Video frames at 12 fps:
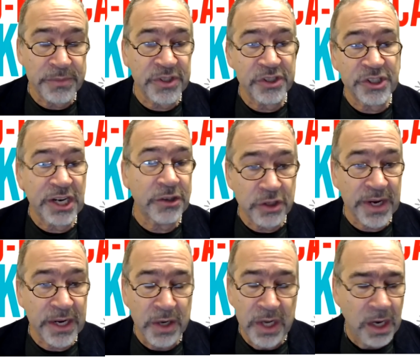or share,
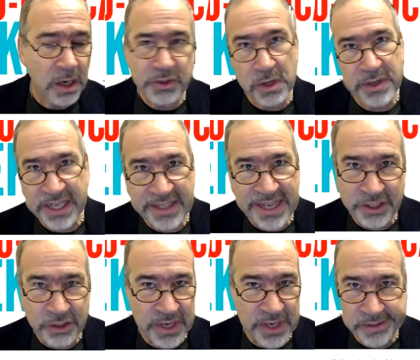don't get that
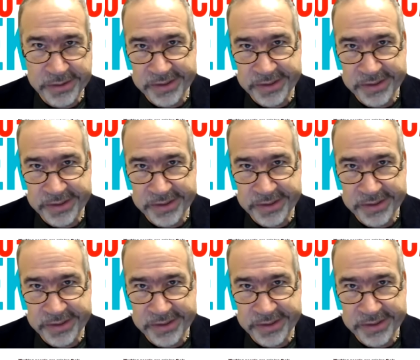director.